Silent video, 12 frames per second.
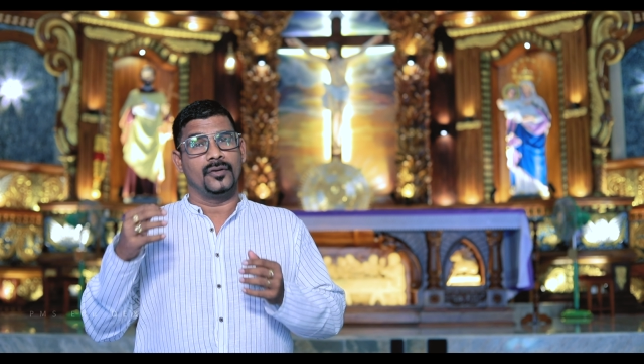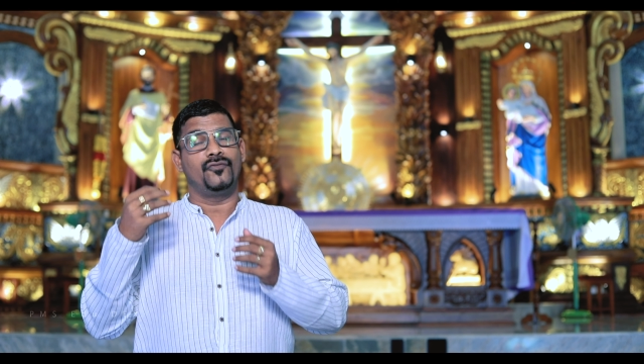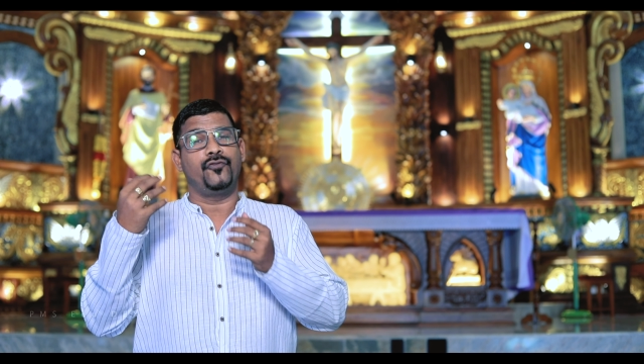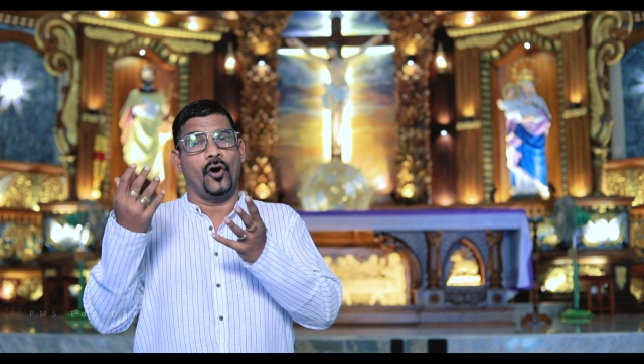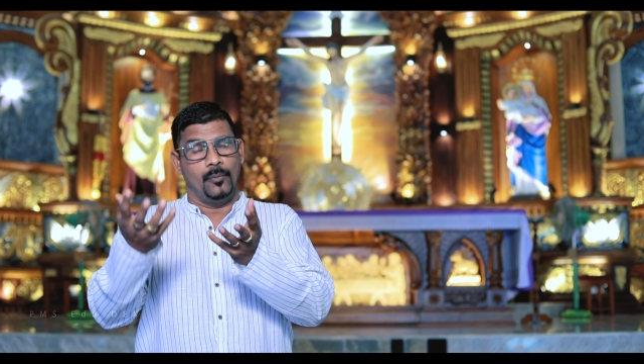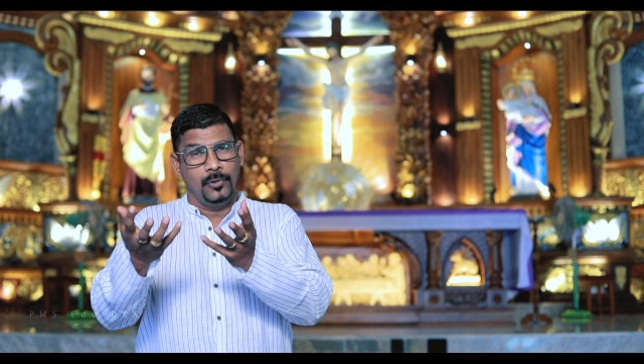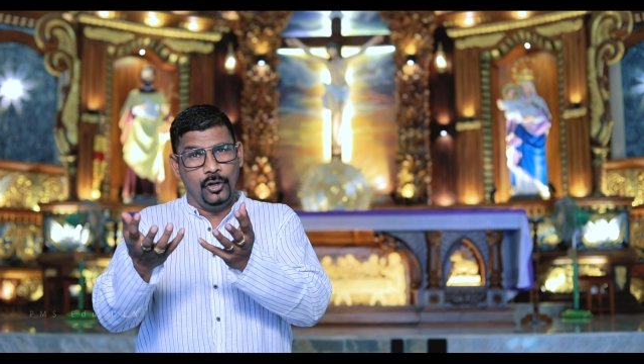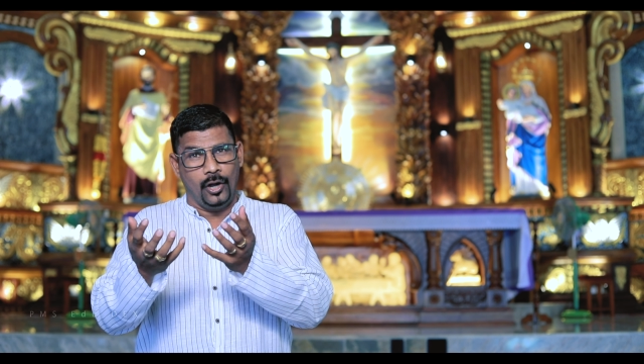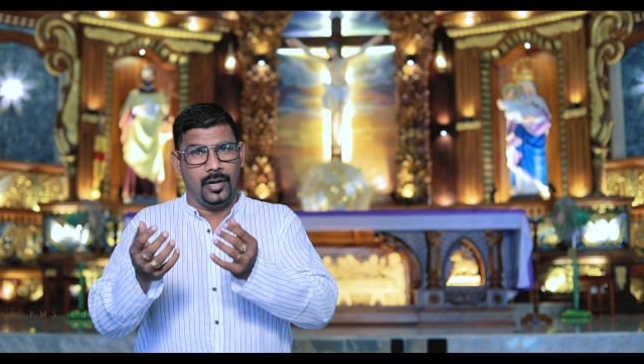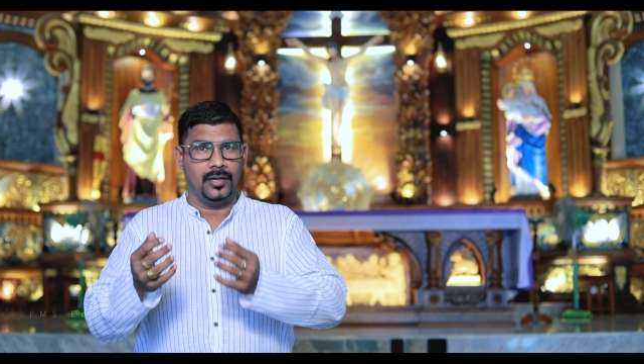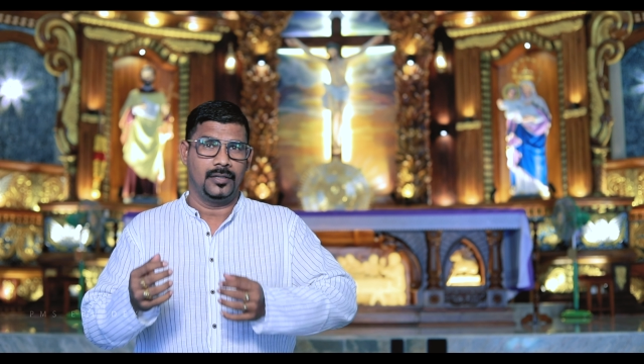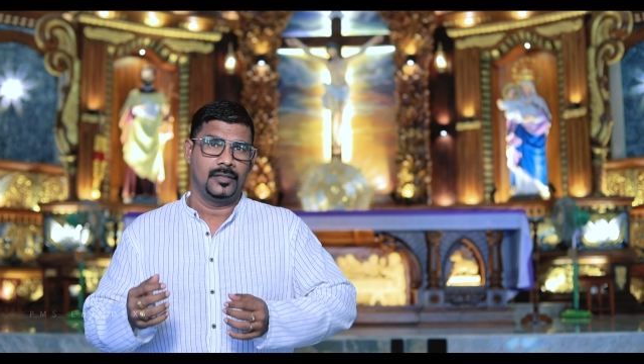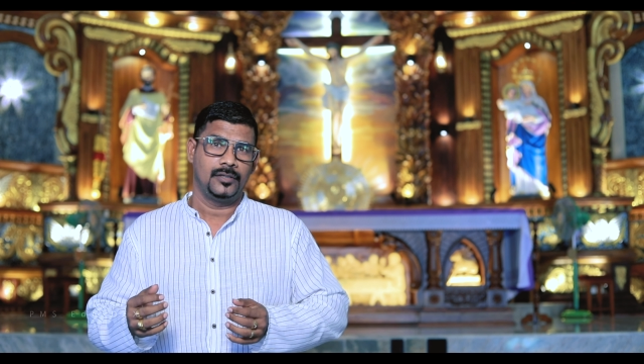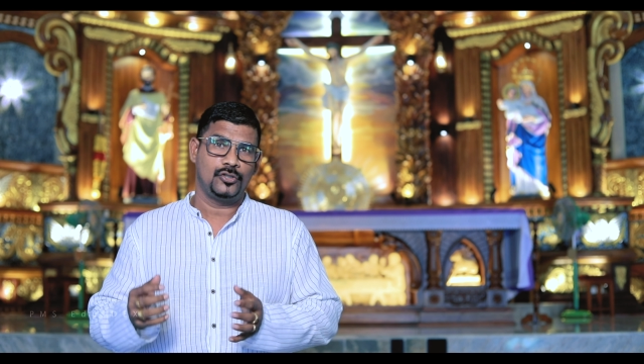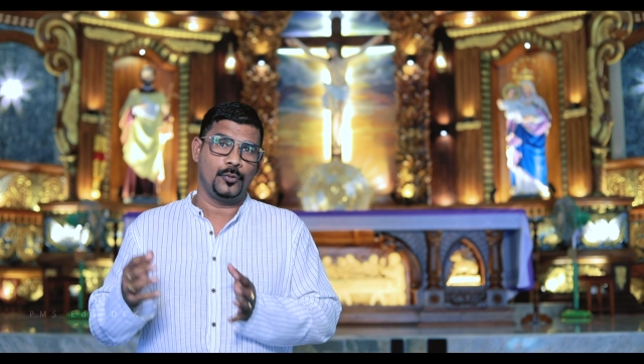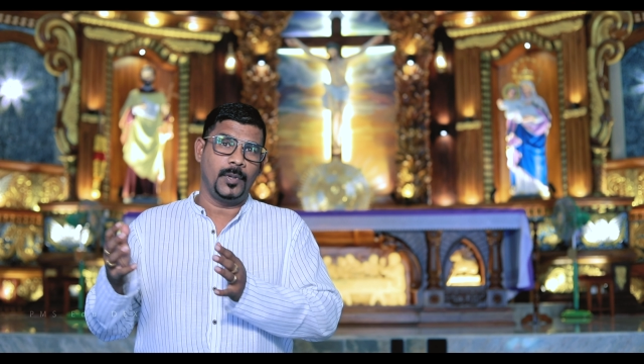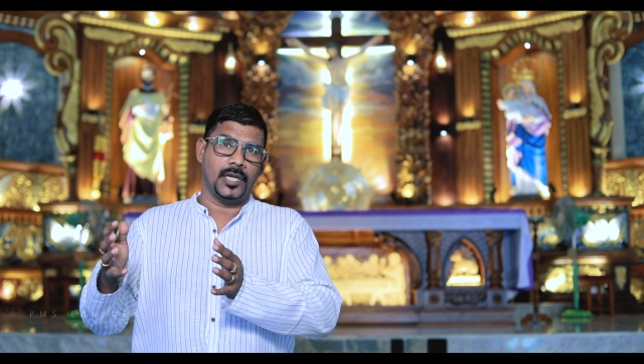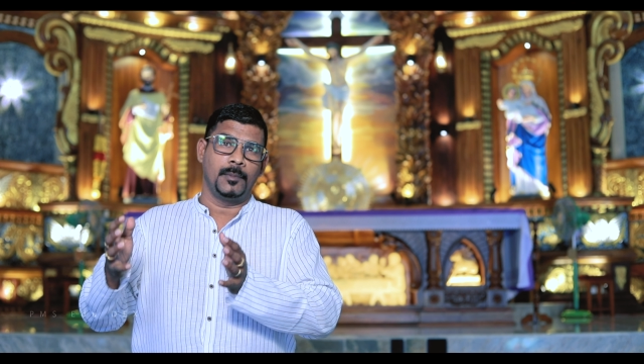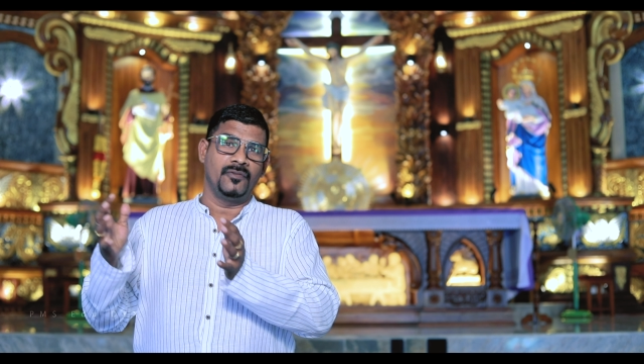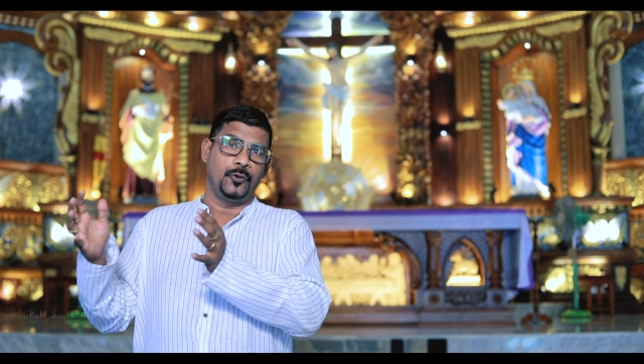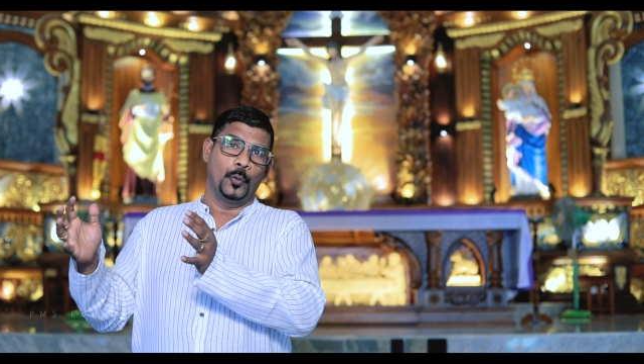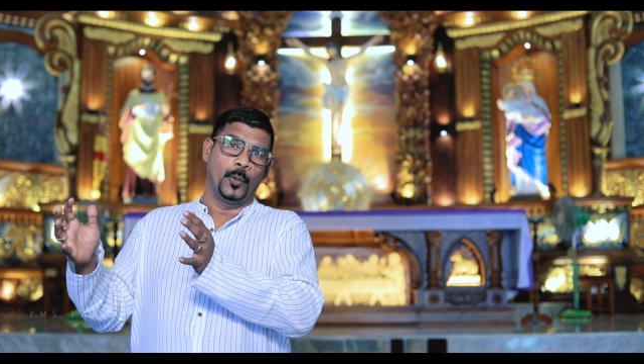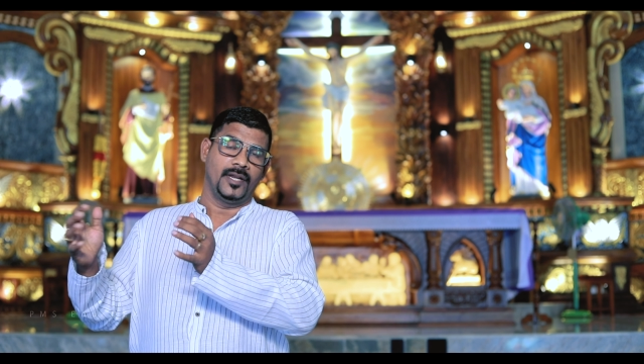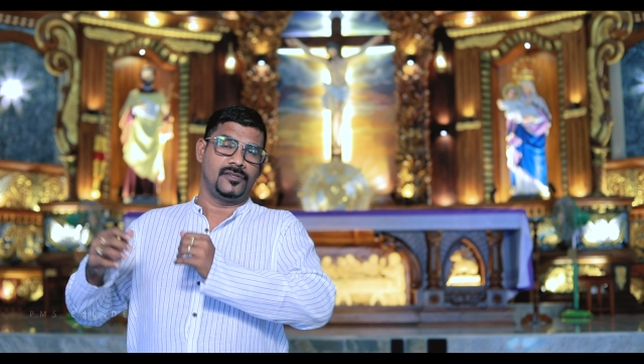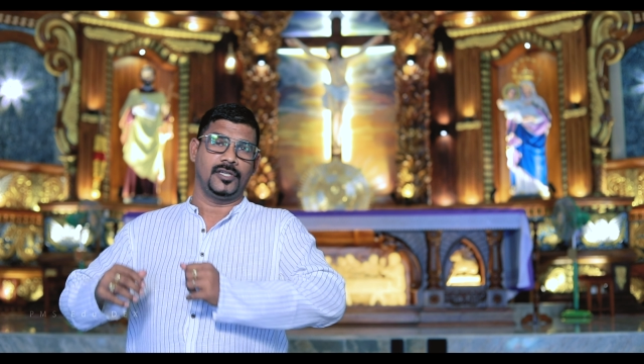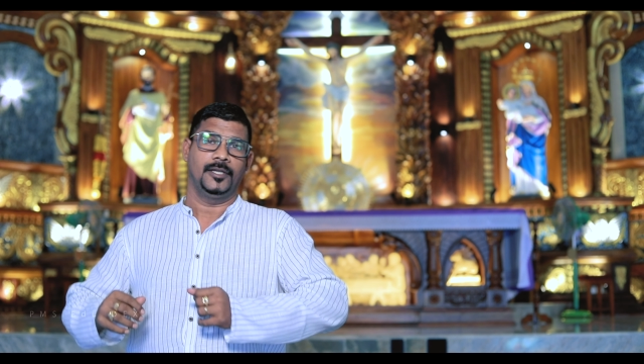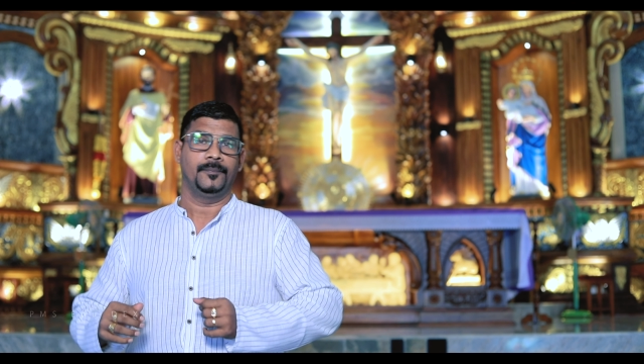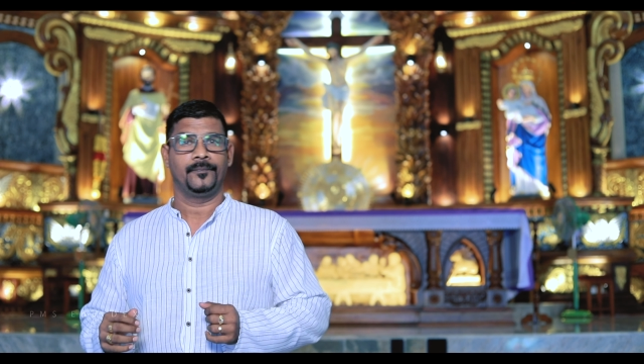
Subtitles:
formula to become a fluency.